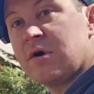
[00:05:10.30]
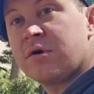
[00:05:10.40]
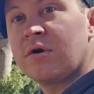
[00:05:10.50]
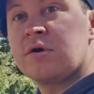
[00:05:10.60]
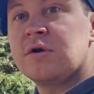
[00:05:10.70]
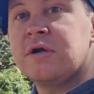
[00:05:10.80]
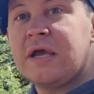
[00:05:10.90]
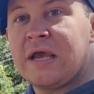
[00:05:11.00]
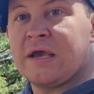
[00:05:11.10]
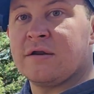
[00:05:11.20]
starter
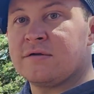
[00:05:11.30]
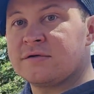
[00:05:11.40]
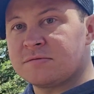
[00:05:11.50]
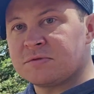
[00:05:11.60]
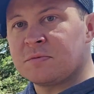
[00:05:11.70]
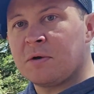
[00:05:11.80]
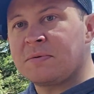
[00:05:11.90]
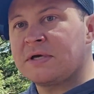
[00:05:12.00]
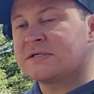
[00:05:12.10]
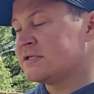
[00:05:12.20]
and some small
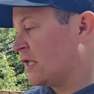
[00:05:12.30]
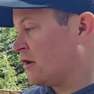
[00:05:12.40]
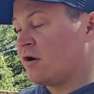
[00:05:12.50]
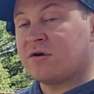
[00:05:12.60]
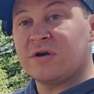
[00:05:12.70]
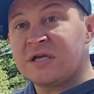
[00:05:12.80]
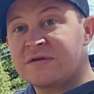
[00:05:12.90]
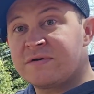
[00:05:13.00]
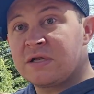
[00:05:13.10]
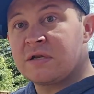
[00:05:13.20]
pieces that are
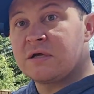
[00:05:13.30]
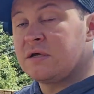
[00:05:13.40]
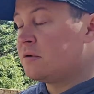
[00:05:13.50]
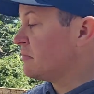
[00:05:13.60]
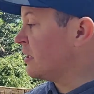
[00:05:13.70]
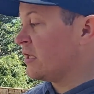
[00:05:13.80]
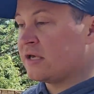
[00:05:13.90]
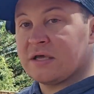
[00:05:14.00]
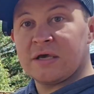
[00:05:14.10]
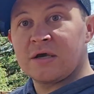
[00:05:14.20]
underneath of it. Gonna
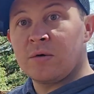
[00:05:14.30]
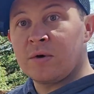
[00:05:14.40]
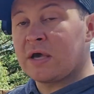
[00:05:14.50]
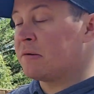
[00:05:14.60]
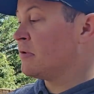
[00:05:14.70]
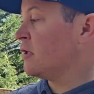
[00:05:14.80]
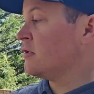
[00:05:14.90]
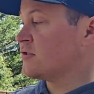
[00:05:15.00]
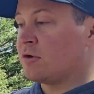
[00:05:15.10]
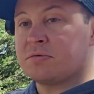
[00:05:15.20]
get it going. I'm
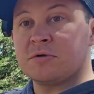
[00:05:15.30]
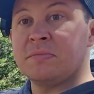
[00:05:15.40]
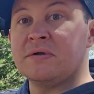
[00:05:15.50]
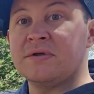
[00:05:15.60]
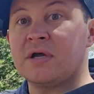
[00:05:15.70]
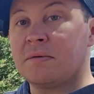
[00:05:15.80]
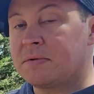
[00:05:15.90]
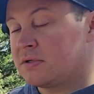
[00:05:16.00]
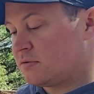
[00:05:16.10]
gonna start to build it up.